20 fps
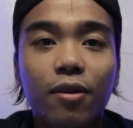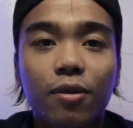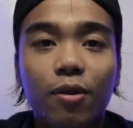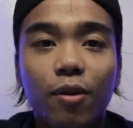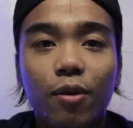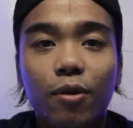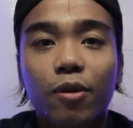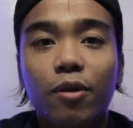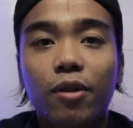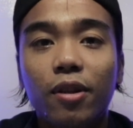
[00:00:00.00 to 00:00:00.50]

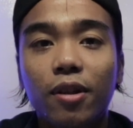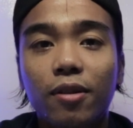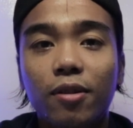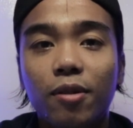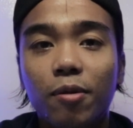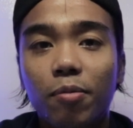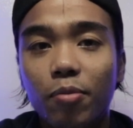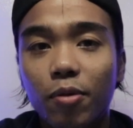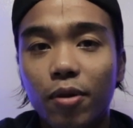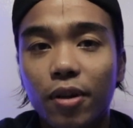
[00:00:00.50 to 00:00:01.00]
so you need
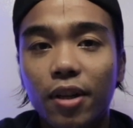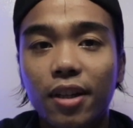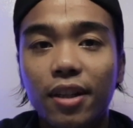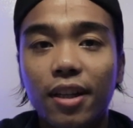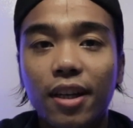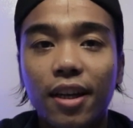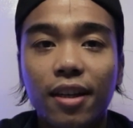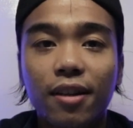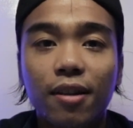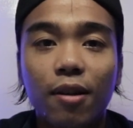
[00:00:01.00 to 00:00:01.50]
to put it
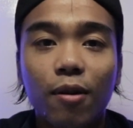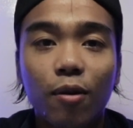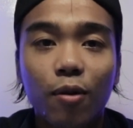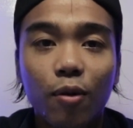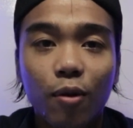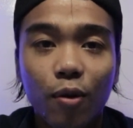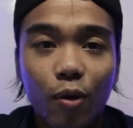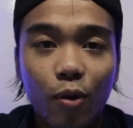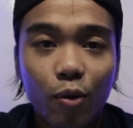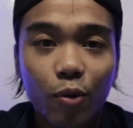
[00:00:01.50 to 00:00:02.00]
in the
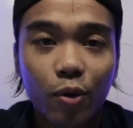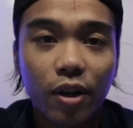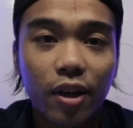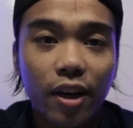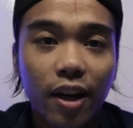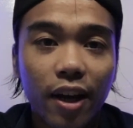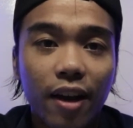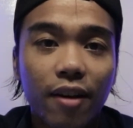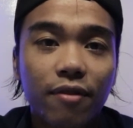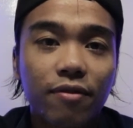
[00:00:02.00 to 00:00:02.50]

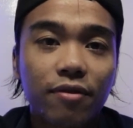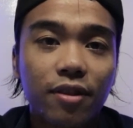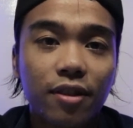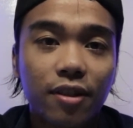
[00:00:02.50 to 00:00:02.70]
lower f